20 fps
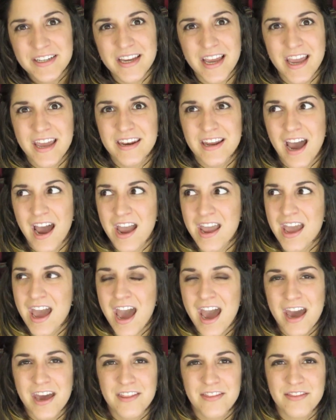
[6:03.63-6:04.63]
it, and I
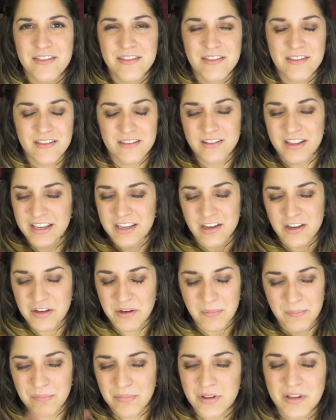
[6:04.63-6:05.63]
had like a
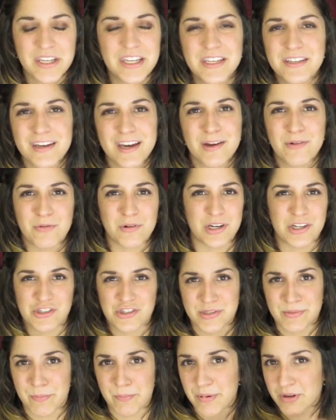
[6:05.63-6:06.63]
complete night where I
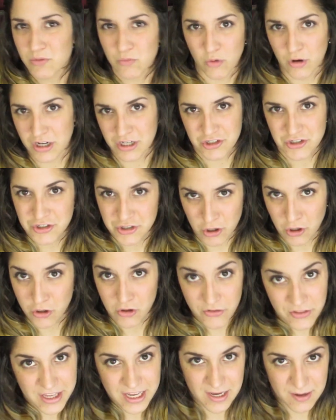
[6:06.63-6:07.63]
just binge watched
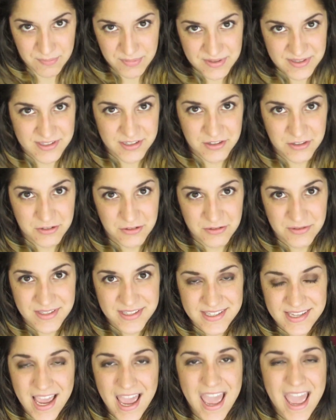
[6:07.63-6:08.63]
all the
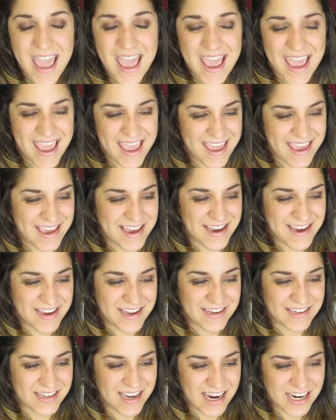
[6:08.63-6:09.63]
episodes,
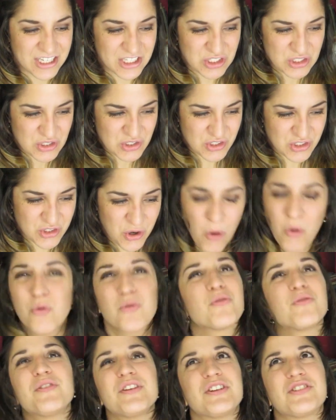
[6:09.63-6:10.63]
and I
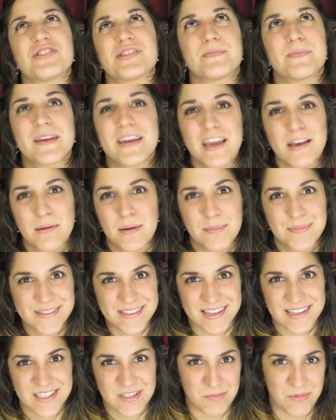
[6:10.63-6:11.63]
totally just became
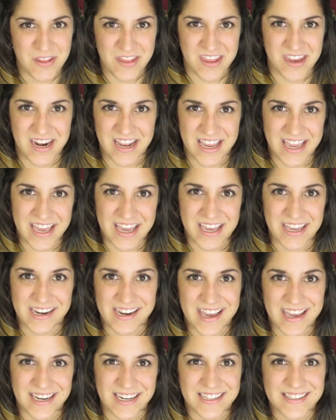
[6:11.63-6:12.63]
obsessed with it
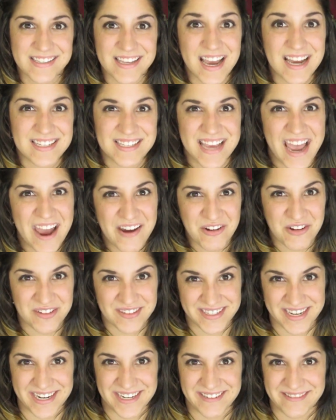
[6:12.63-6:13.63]
again, and it's Attack
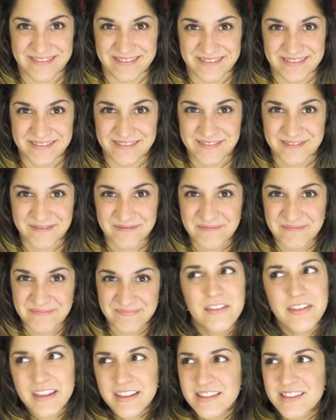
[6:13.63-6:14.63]
on Titan.
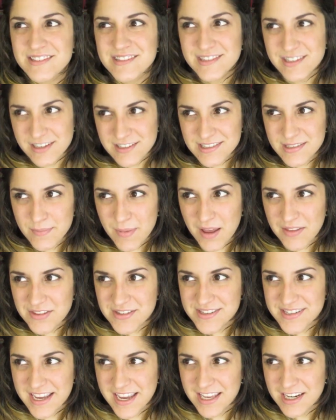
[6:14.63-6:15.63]
The thing that sucks
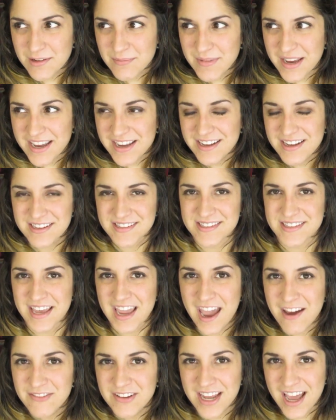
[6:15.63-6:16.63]
about this anime is
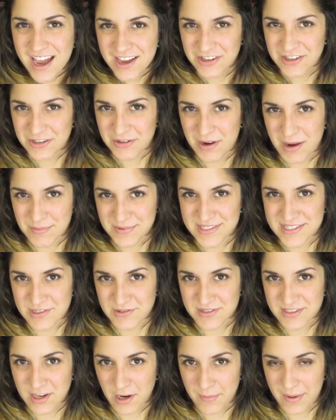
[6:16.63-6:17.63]
they haven't had new
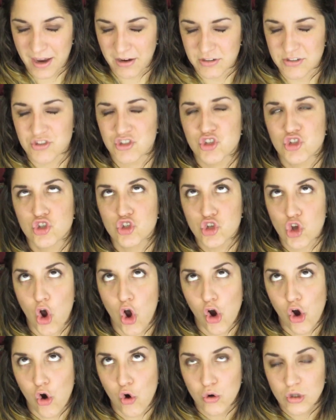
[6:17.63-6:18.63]
episodes come out in
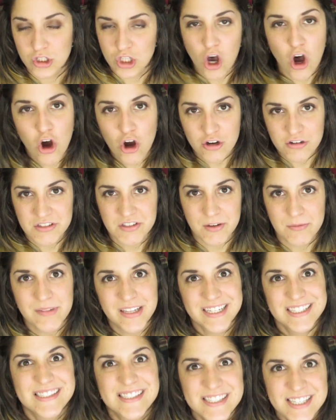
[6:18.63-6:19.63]
so long, so
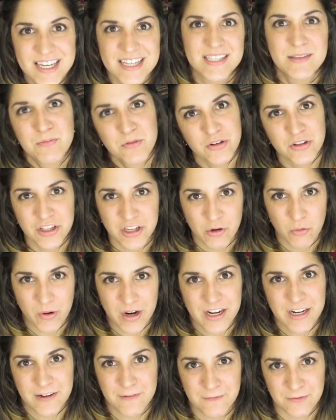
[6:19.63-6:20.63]
I'm like desperately
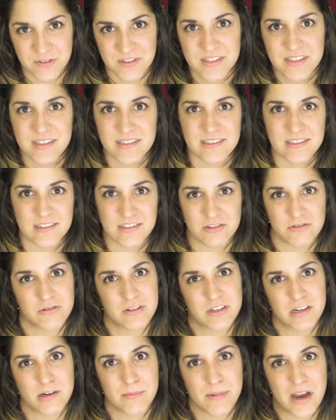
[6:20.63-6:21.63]
waiting for season
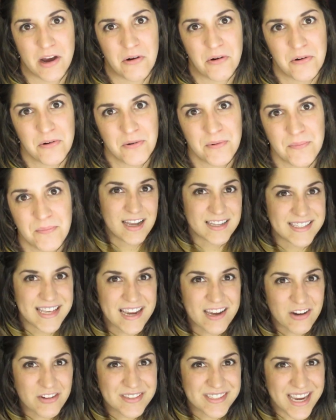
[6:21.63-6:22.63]
2 to come out.
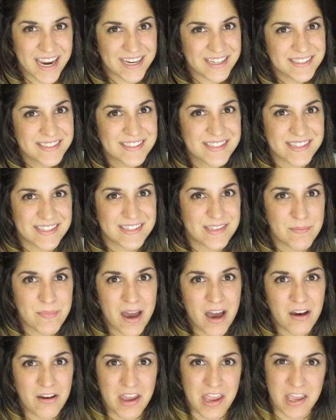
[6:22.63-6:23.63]
Attack on Titans
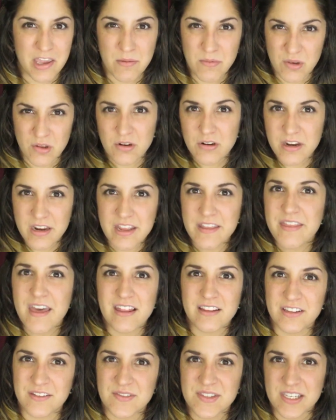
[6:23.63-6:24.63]
is about a
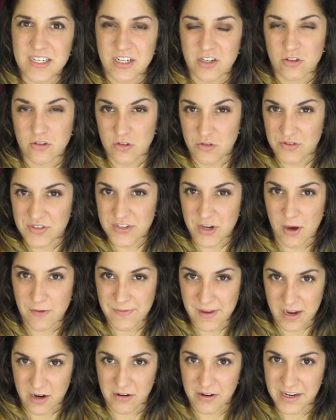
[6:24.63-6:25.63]
community that lives in a
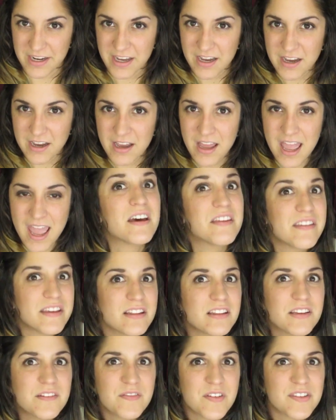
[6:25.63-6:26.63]
closed off area,
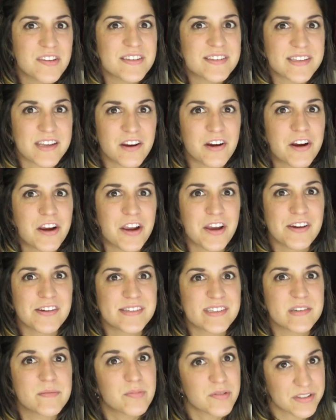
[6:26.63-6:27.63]
and they live in this
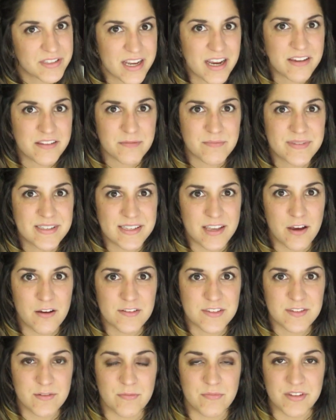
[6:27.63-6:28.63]
area to protect
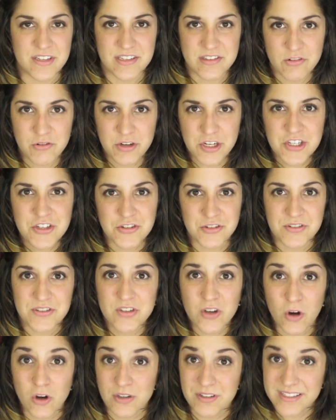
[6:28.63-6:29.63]
themselves from these
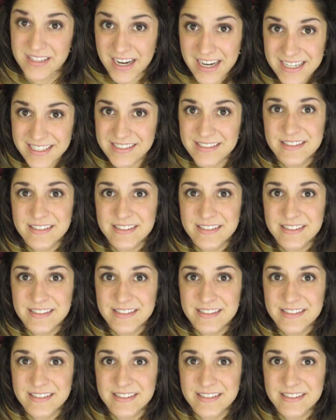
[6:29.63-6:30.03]
creatures called